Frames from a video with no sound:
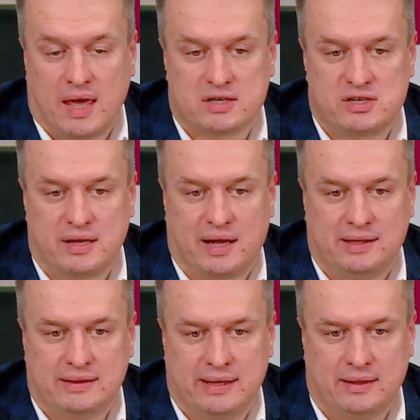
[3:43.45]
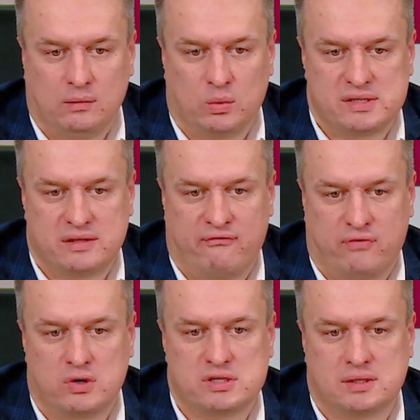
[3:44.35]
Actually, Altel was the
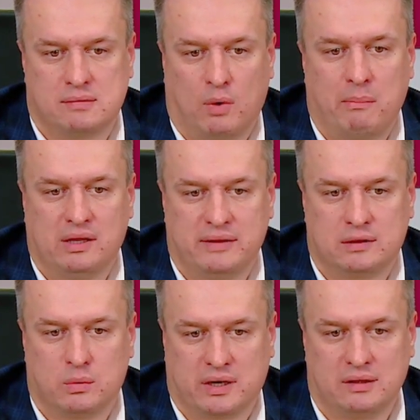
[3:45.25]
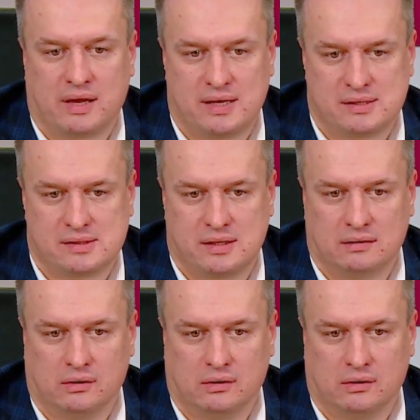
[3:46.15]
first mobile network in Kazakhstan,